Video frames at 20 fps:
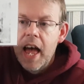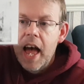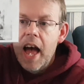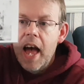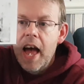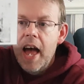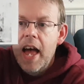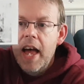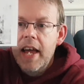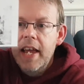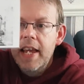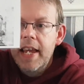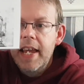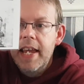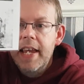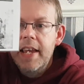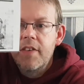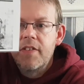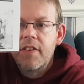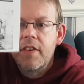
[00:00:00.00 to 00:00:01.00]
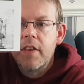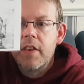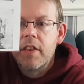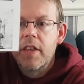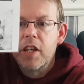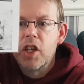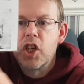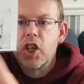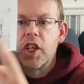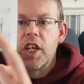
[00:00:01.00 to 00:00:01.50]
uh, is
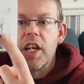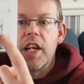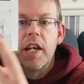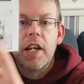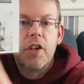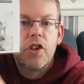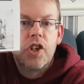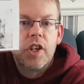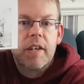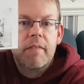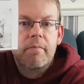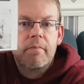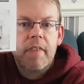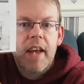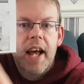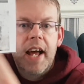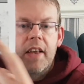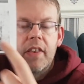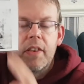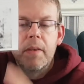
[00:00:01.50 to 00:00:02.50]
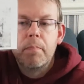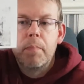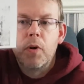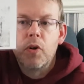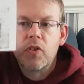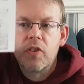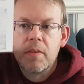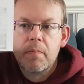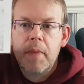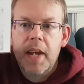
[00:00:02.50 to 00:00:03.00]
the surgeon at the
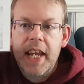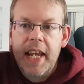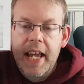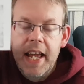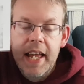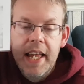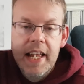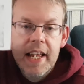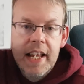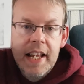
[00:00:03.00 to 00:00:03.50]
bottom here.